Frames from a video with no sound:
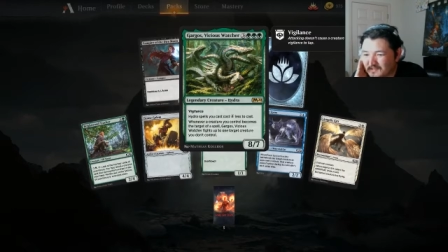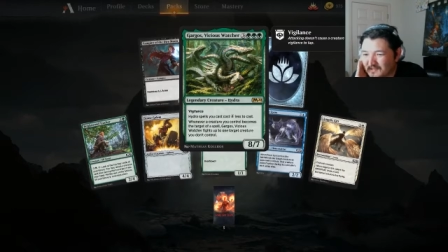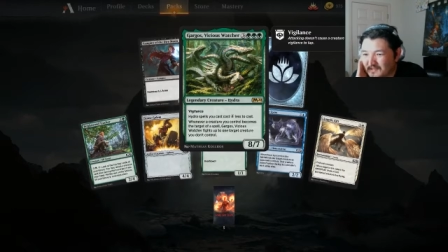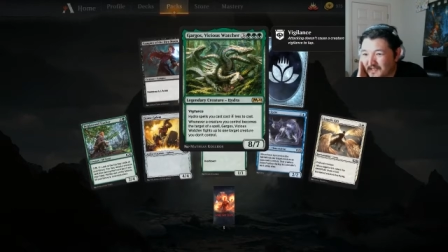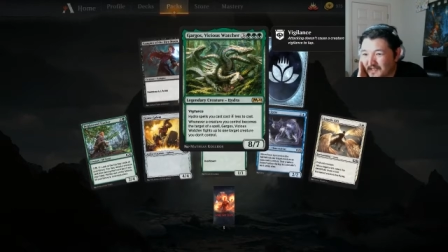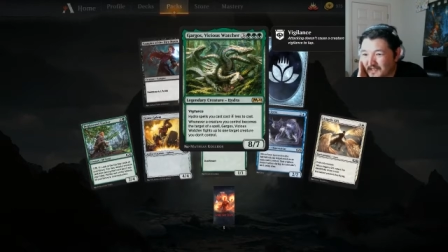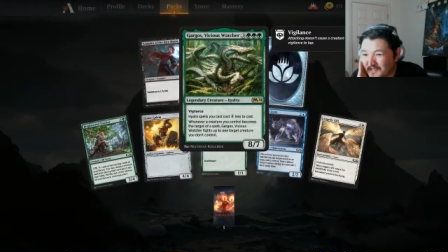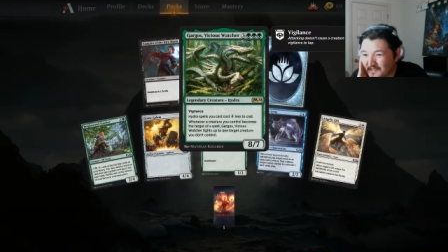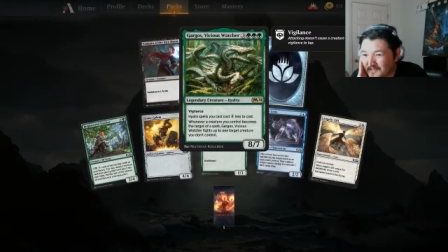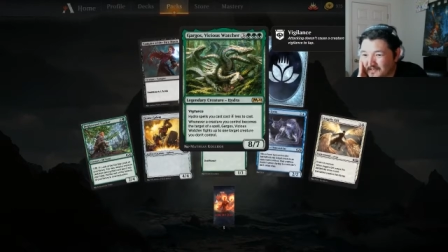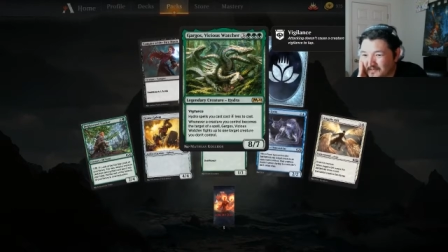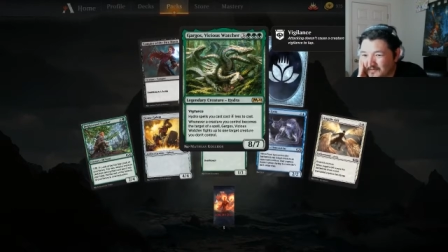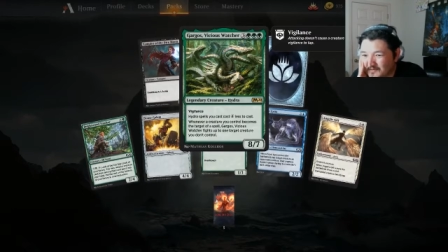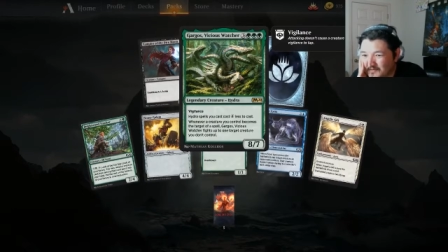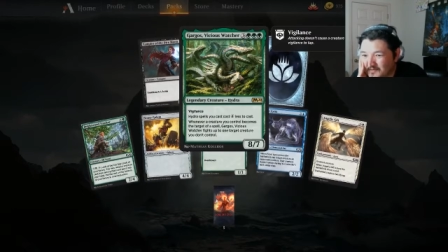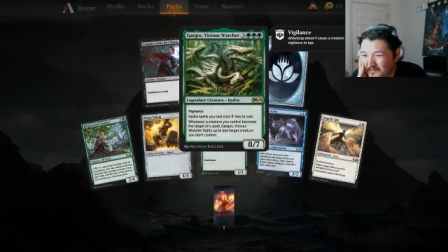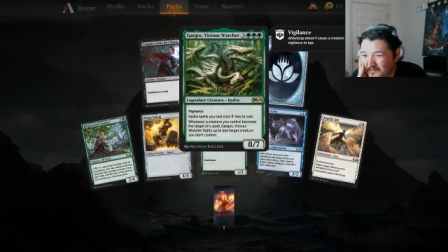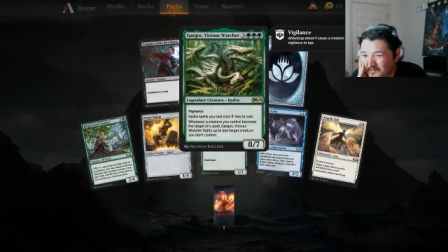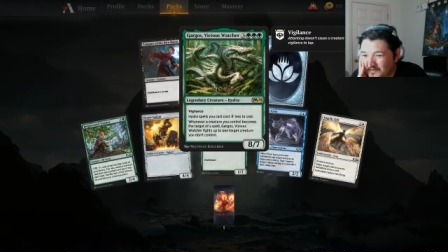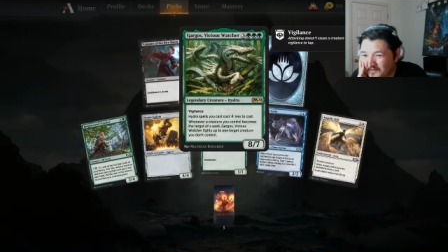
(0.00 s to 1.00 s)
to cast.
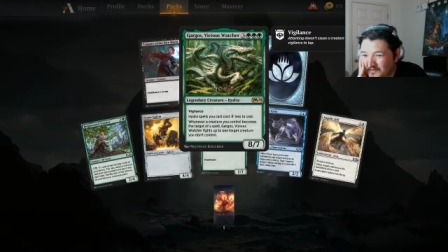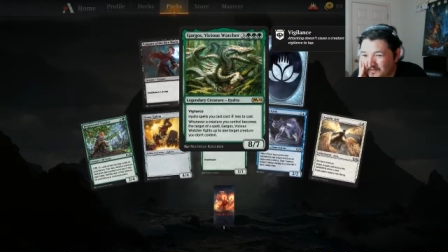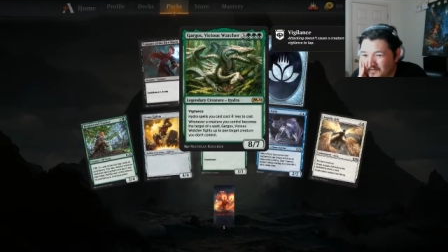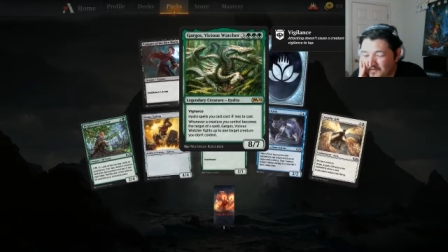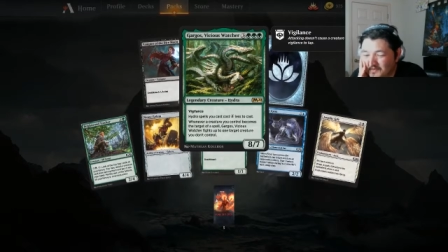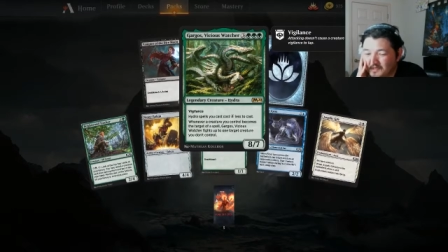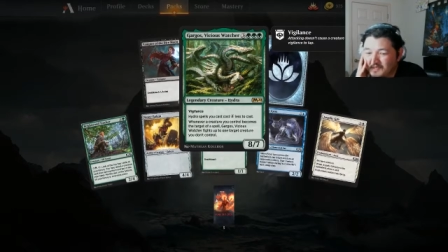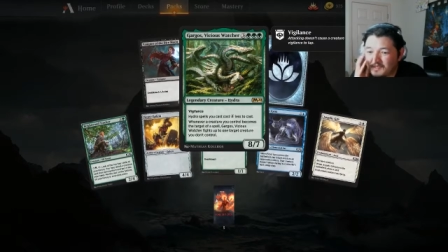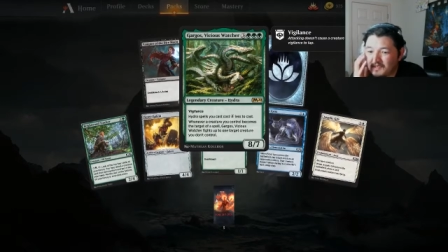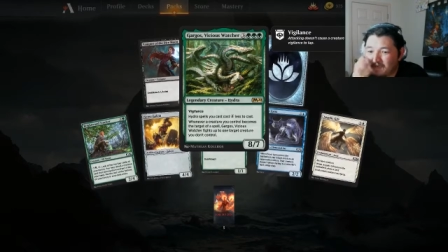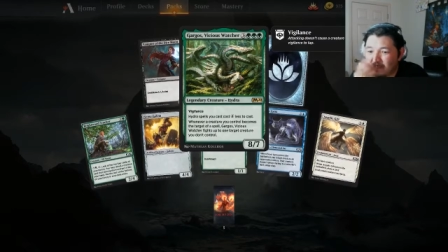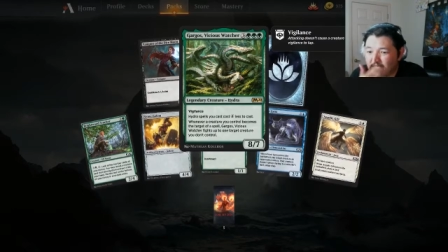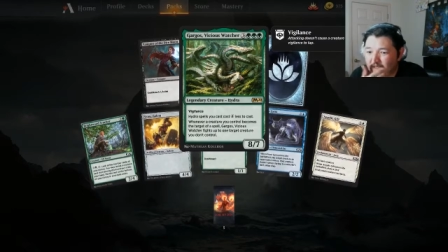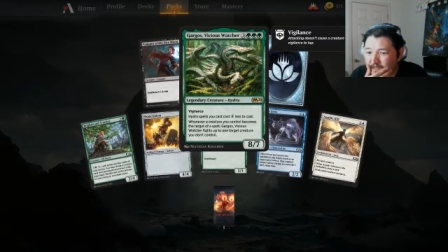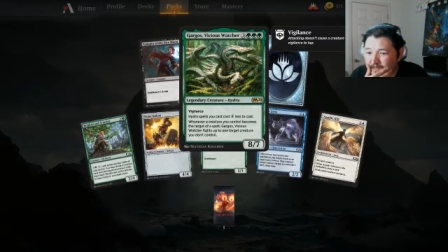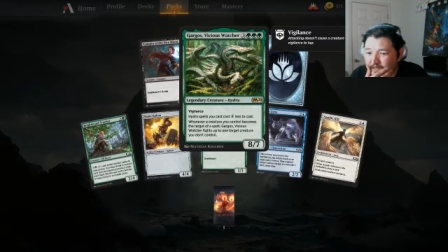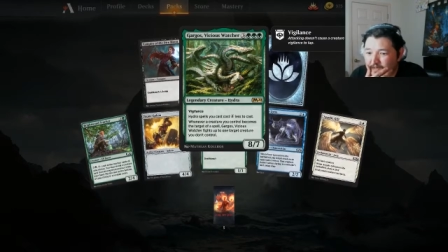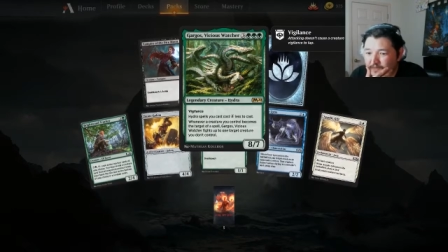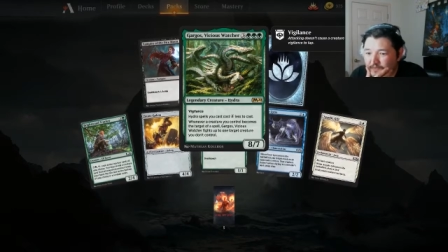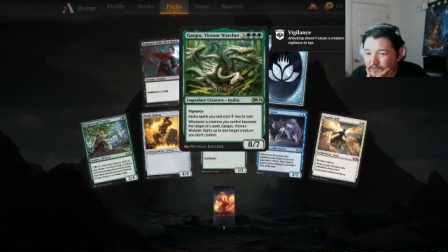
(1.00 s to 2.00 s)

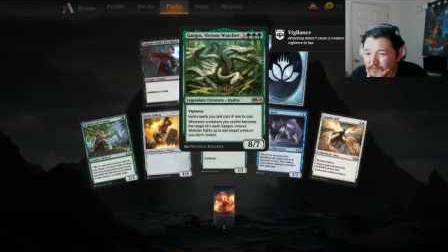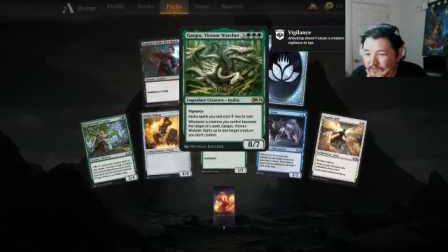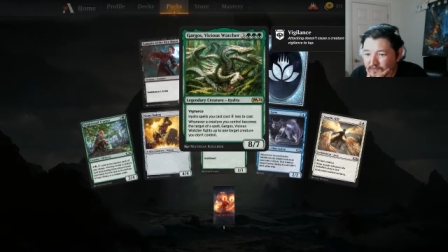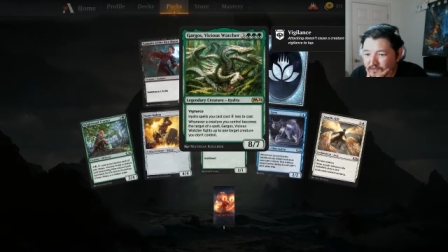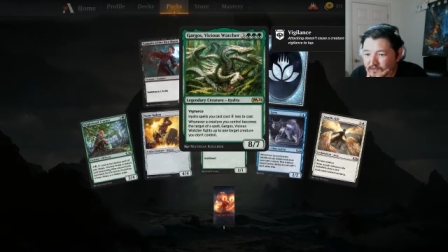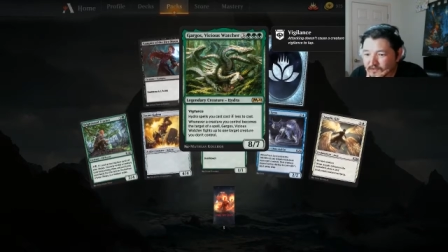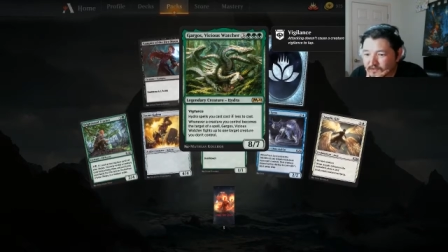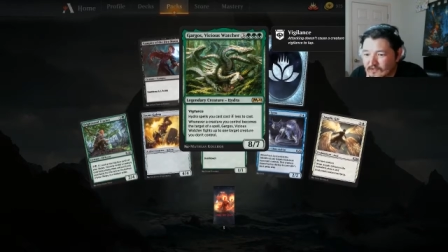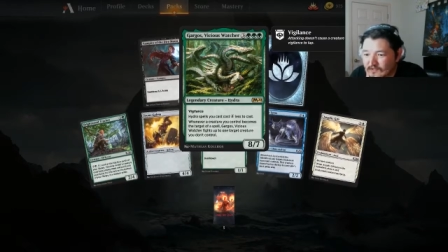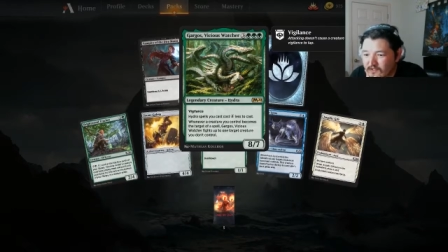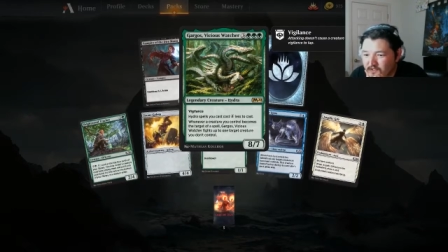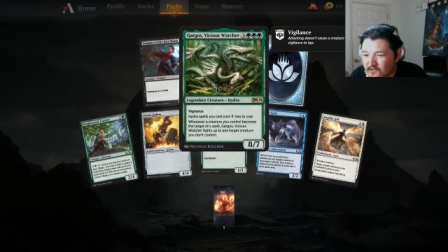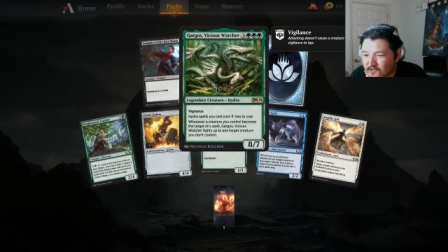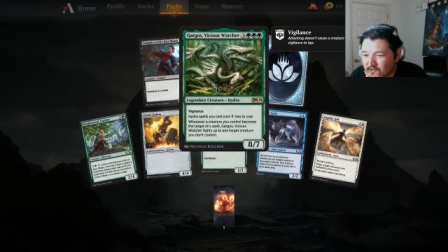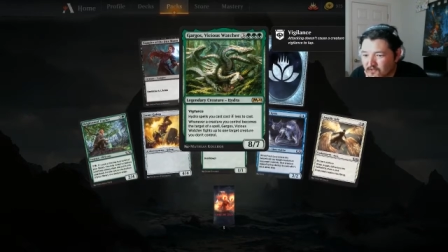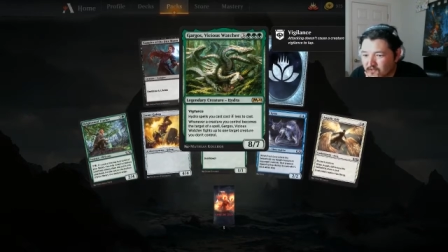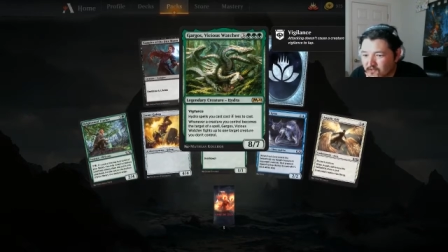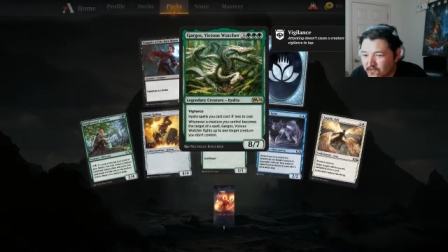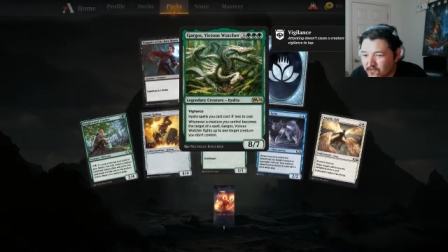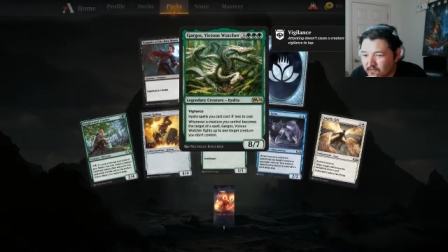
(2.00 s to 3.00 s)
Whenever a creature you
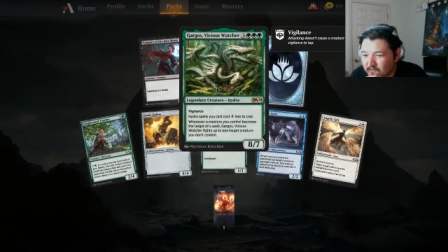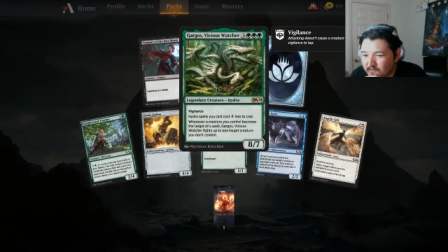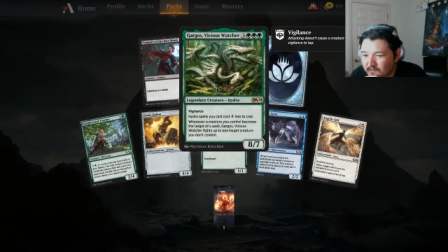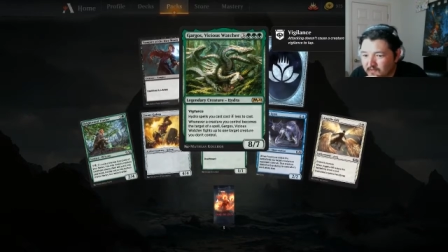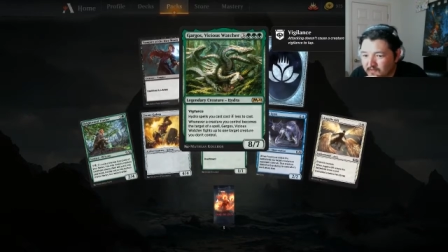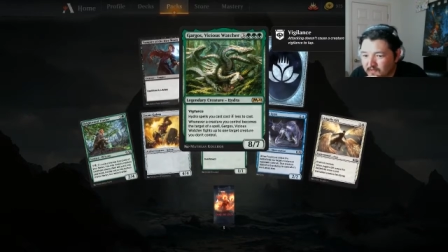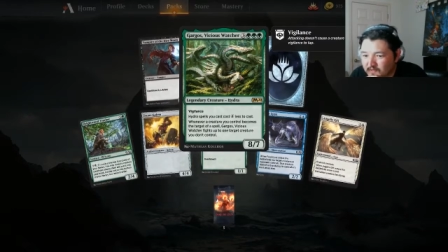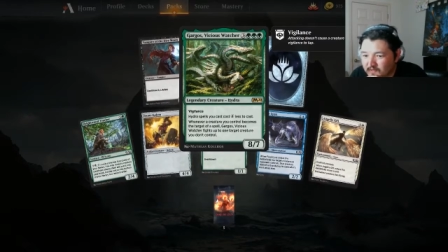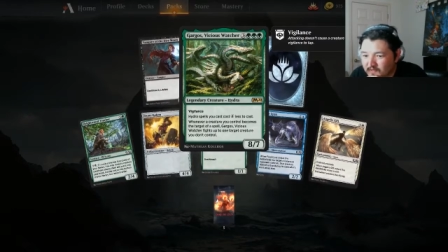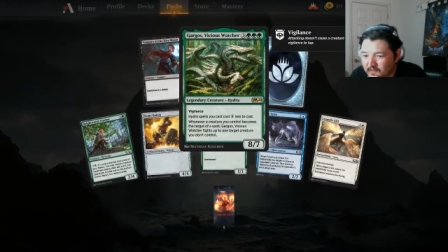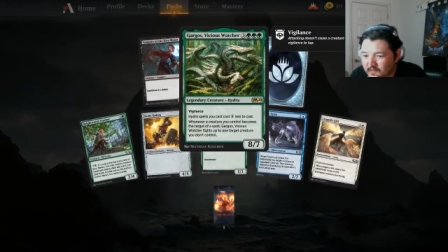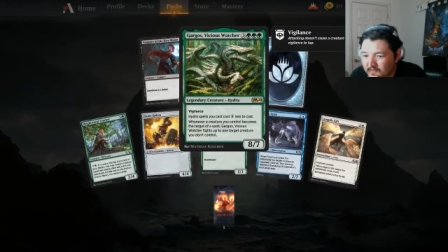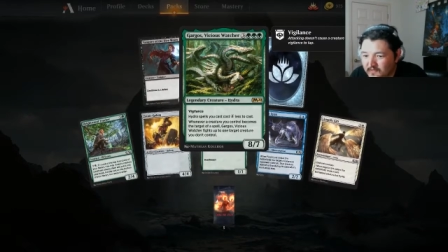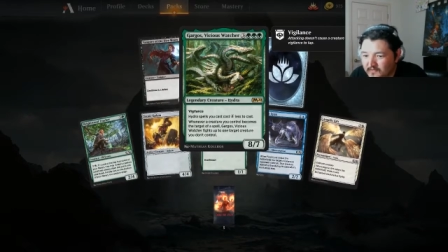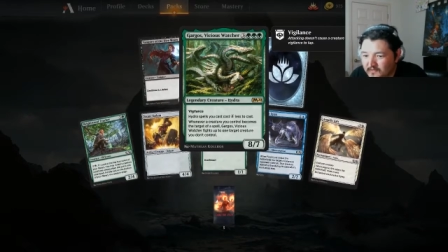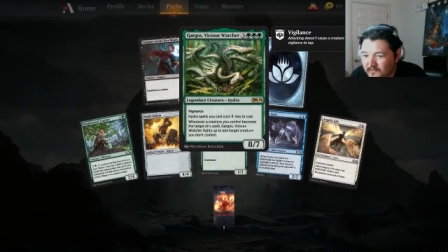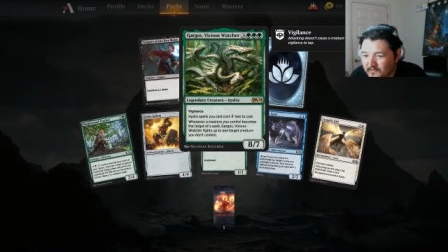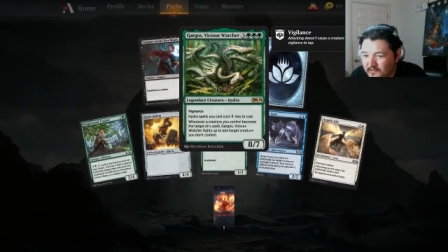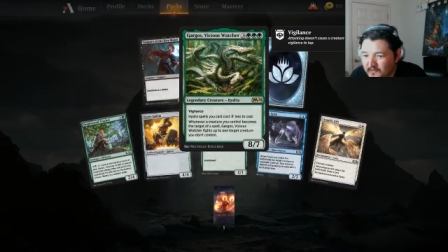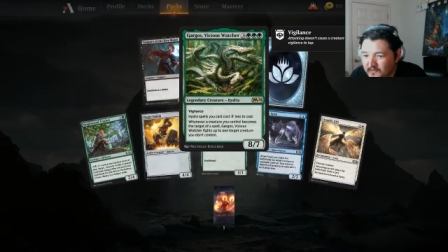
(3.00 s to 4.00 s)
control becomes a target of a
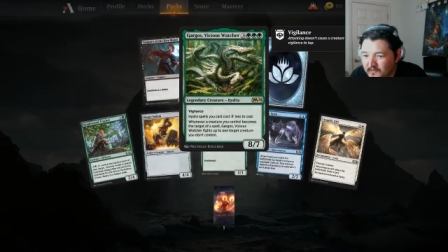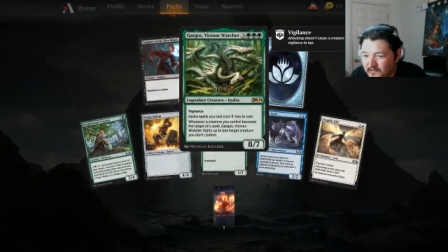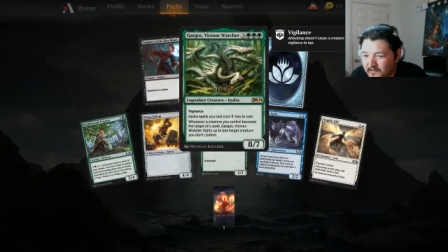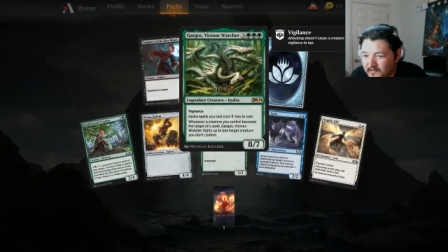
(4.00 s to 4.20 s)
spell,